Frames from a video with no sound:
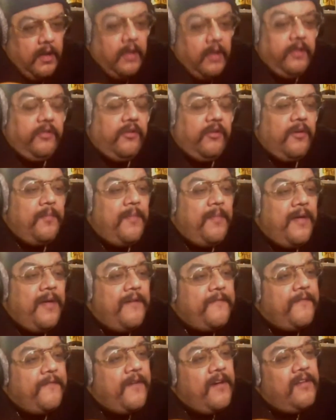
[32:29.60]
You're my
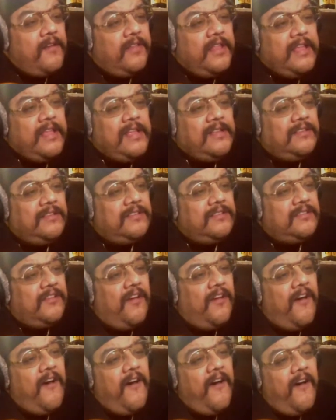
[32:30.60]
falling
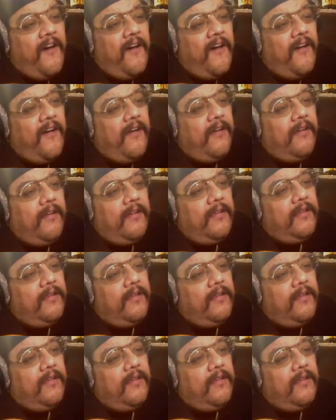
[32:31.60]
star,